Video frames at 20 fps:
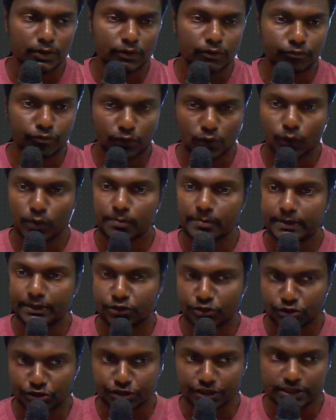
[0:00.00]
will be
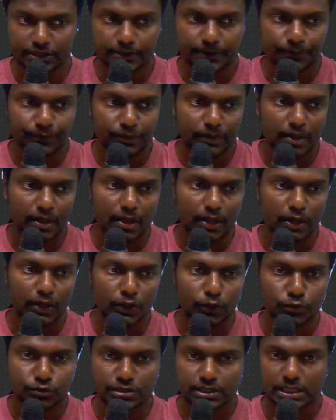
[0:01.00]
triggered
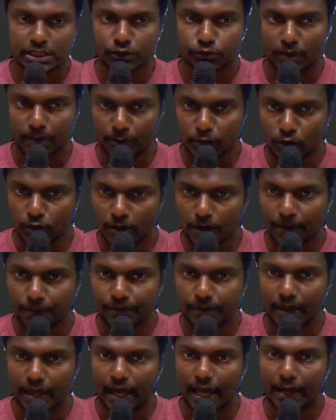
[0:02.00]
using this webhook,
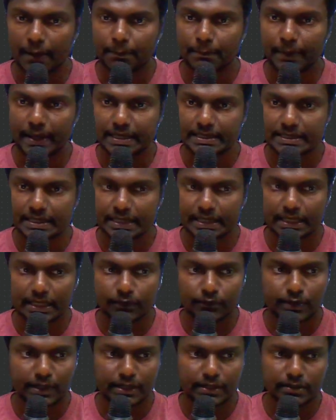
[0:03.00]
and basically
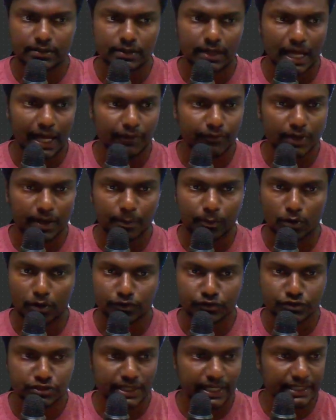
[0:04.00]
we'll have a couple
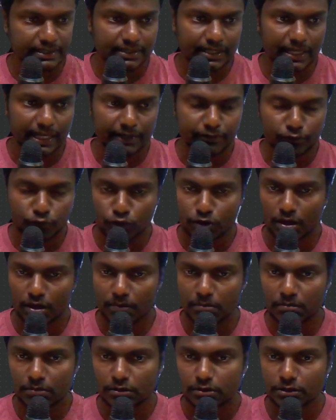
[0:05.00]
of checks like phone
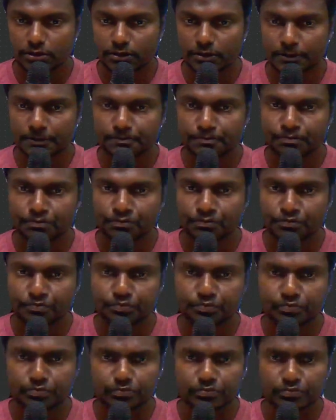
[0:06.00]
number,
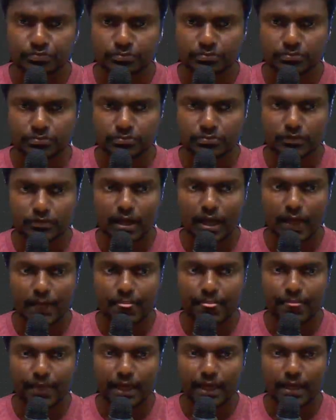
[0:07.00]

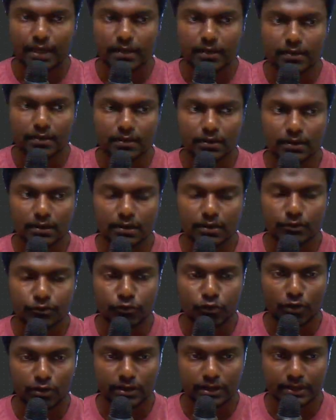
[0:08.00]
and then
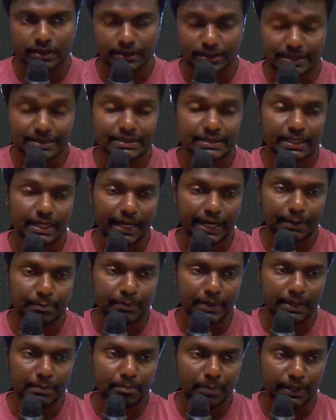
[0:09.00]
for this client
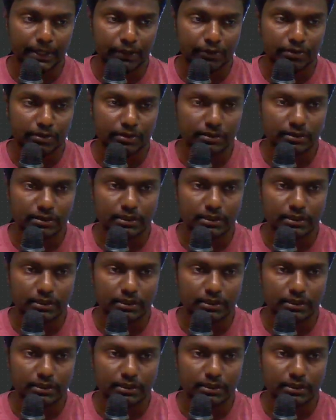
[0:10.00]
in particular,